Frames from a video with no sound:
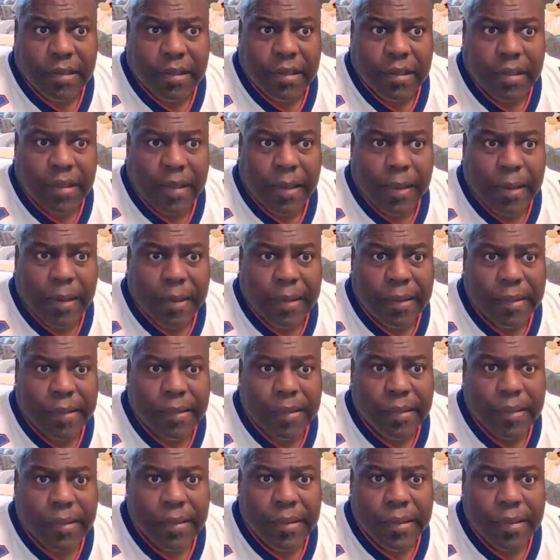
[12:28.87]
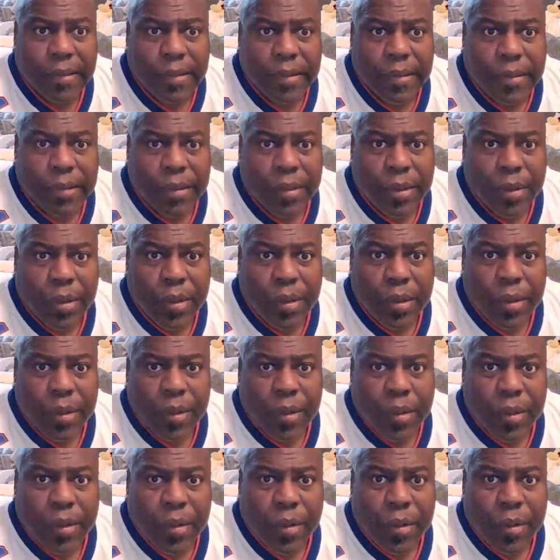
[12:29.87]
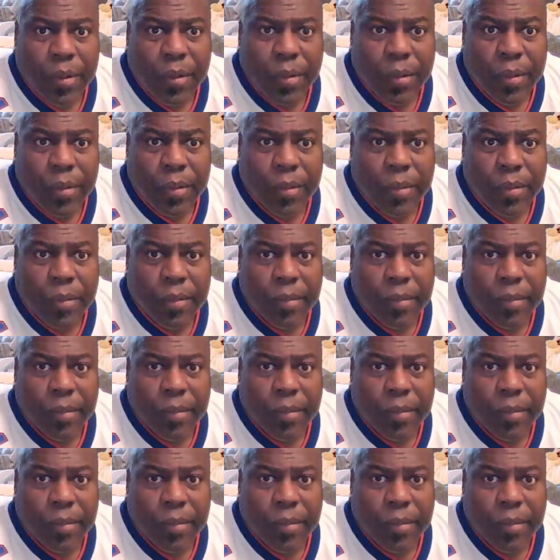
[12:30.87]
(no one is talking)